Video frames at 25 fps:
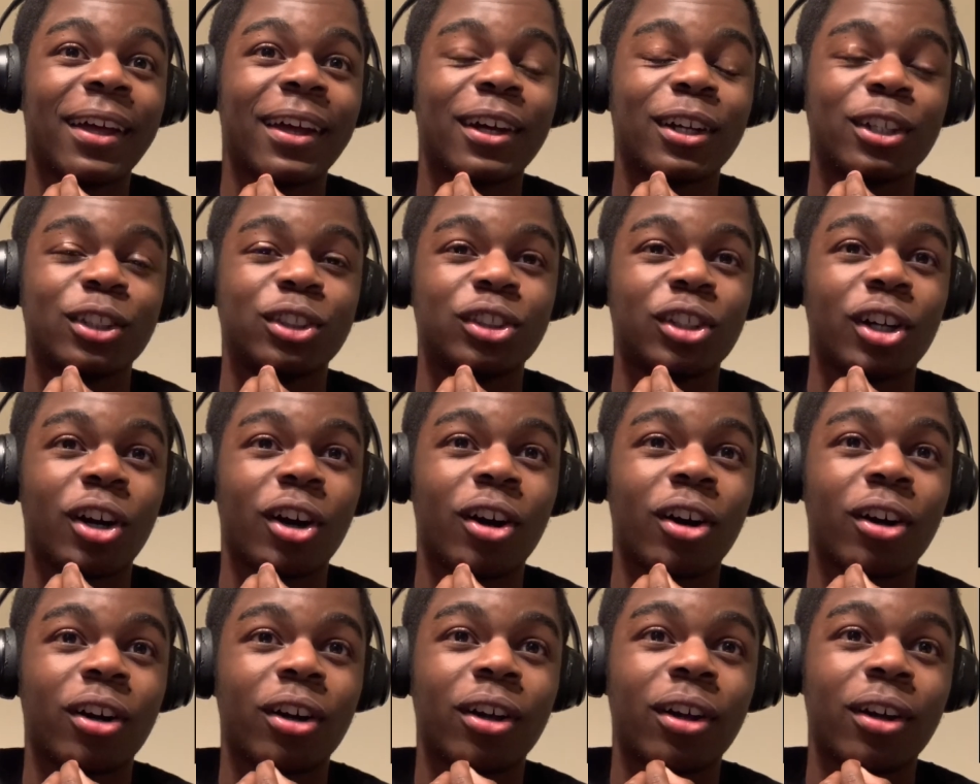
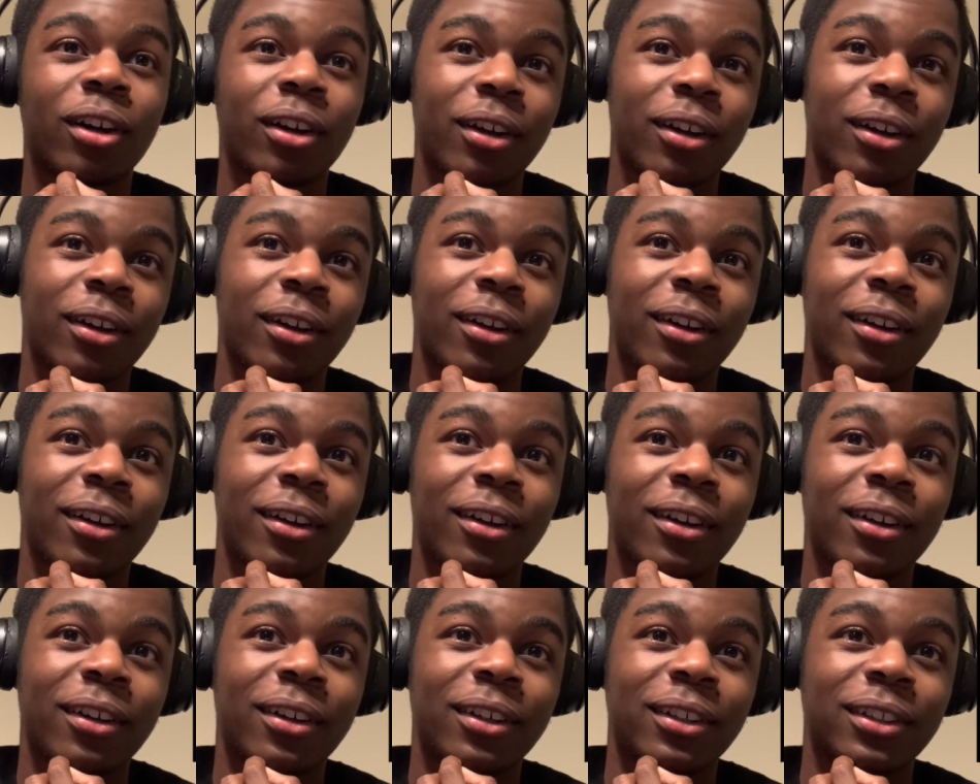Katara,
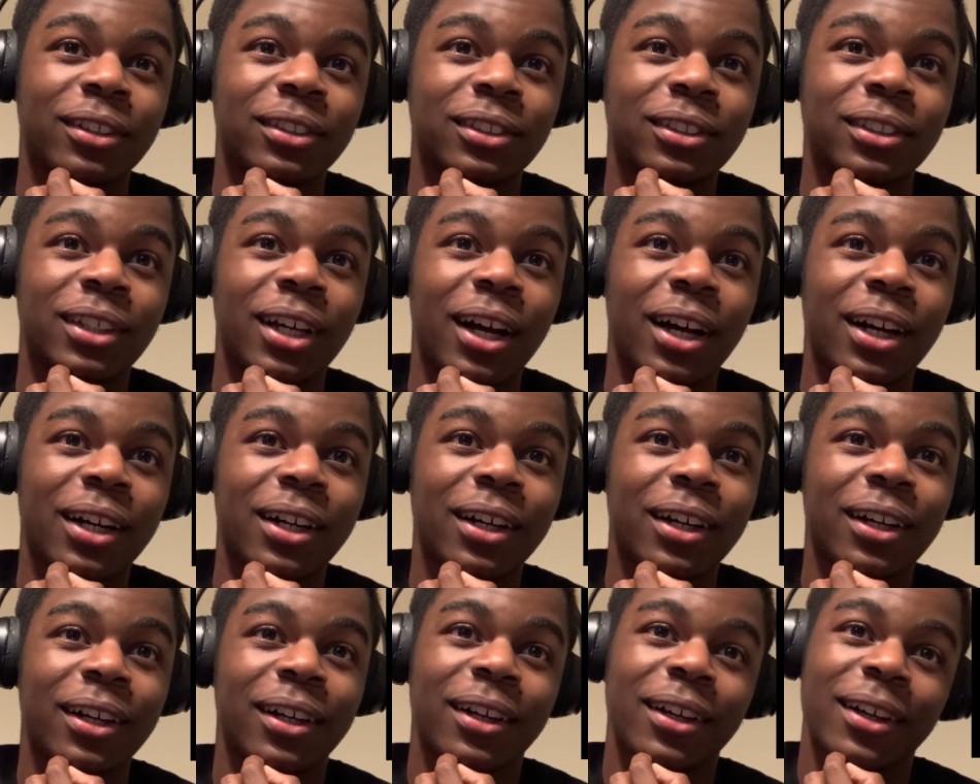
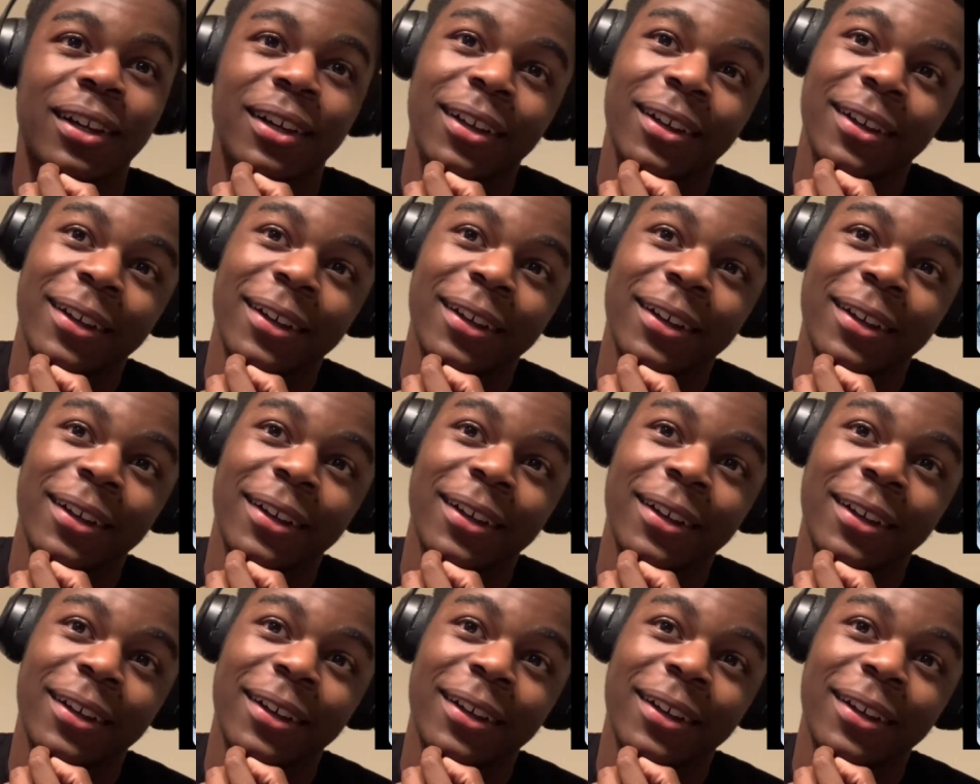Sokka.